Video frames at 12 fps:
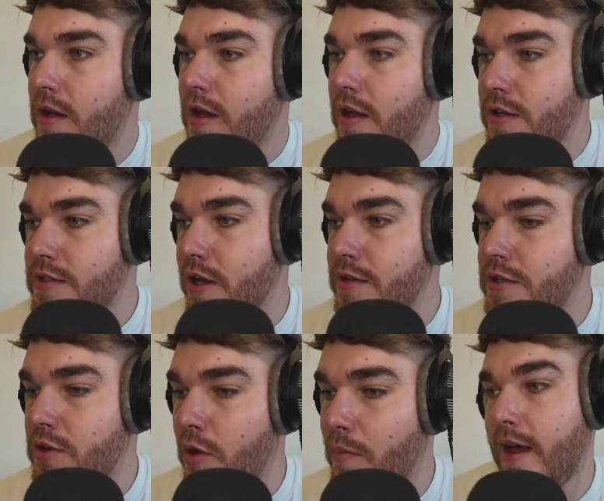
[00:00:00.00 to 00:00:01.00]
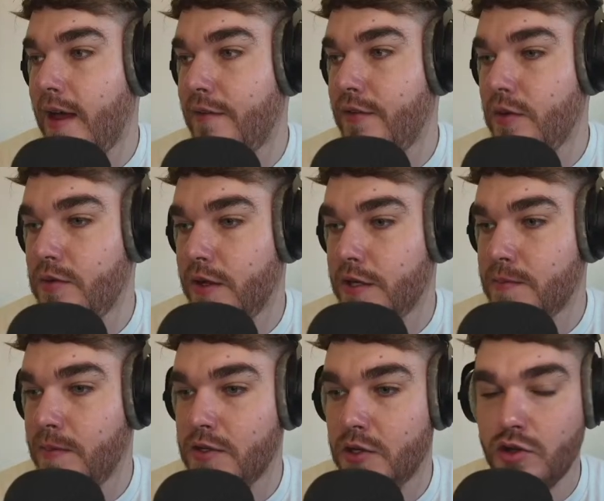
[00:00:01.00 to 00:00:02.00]
deciding to not play. If you
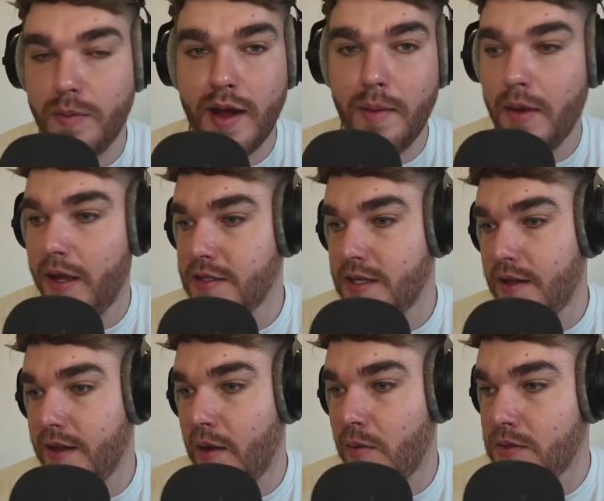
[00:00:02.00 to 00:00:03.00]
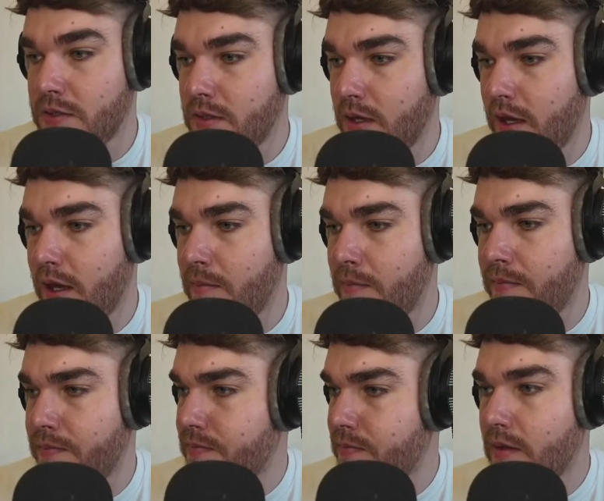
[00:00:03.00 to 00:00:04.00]
experienced a dropout, my internet there was
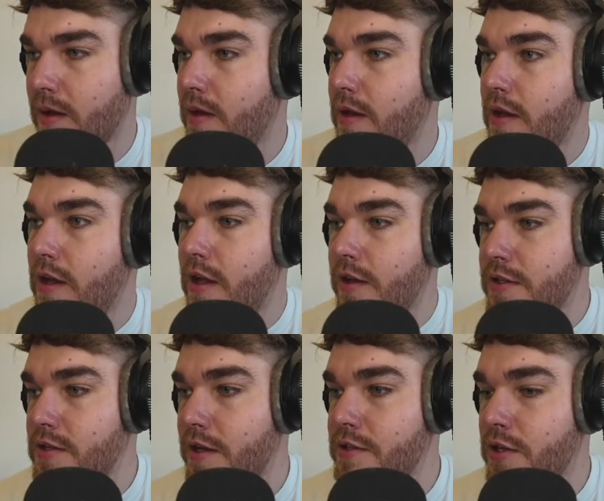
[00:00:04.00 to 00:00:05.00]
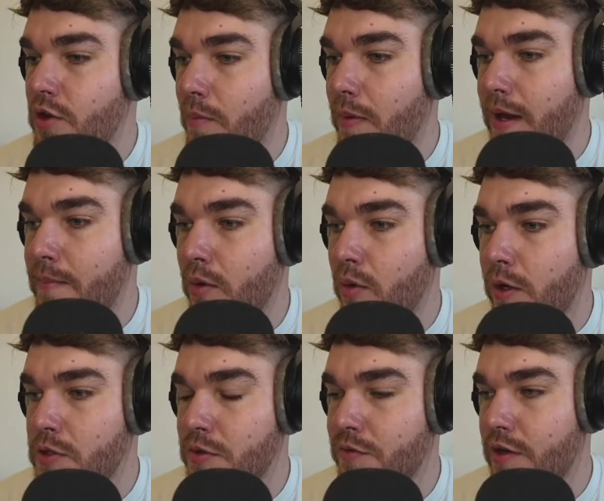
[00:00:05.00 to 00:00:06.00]
deciding to not play ball,
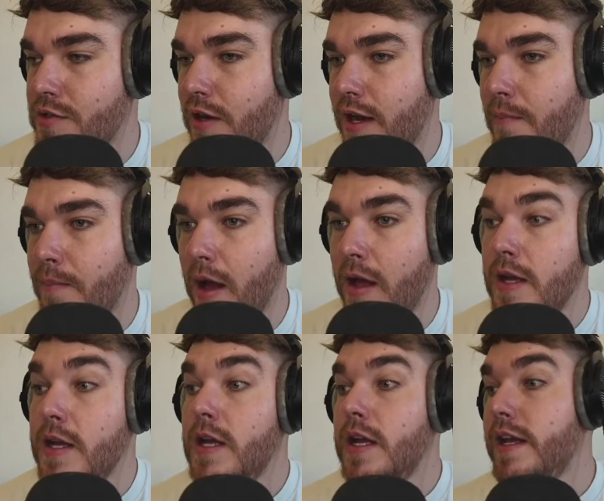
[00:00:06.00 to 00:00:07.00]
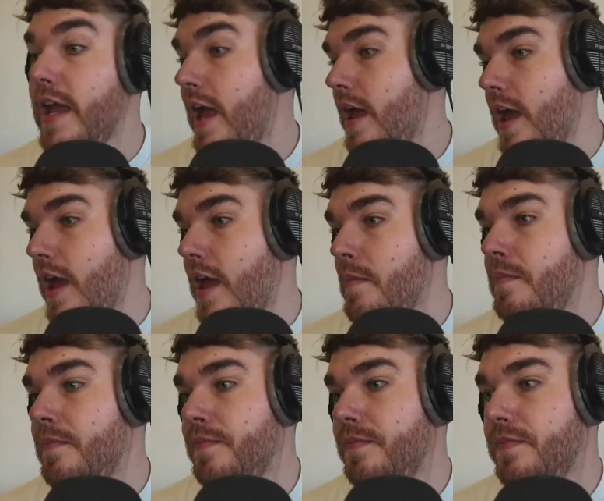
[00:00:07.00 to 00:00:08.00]
which was frustrating. But yeah,
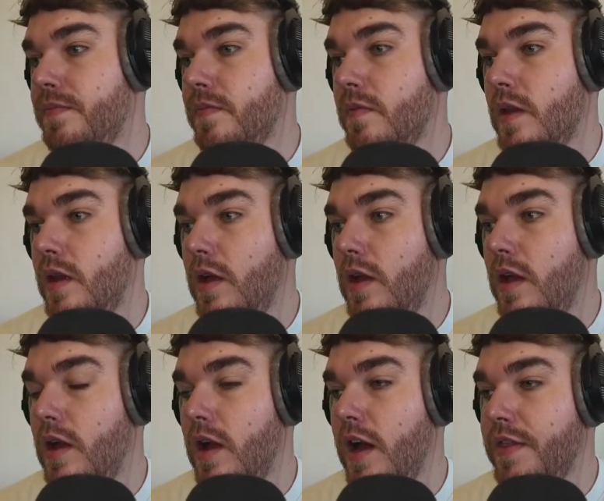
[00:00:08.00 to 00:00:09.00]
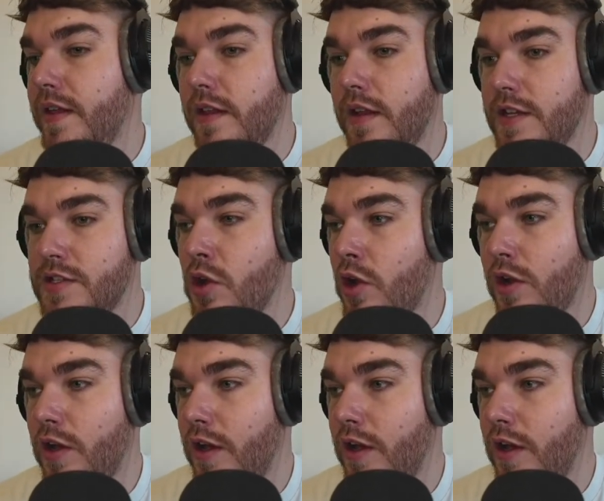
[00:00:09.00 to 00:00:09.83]
I think it's not.